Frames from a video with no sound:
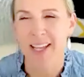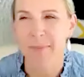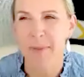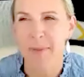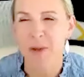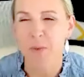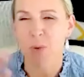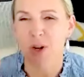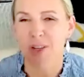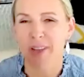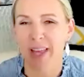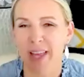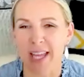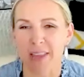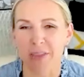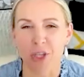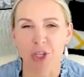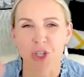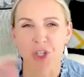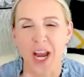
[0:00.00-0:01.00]
can be where
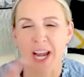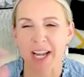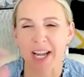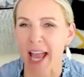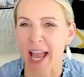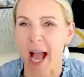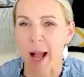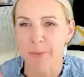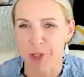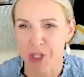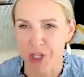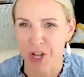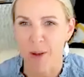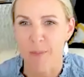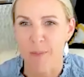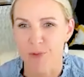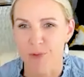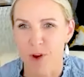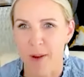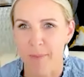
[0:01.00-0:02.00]
like the shiny object
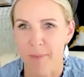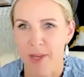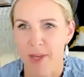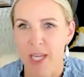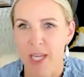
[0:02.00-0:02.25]
comes from.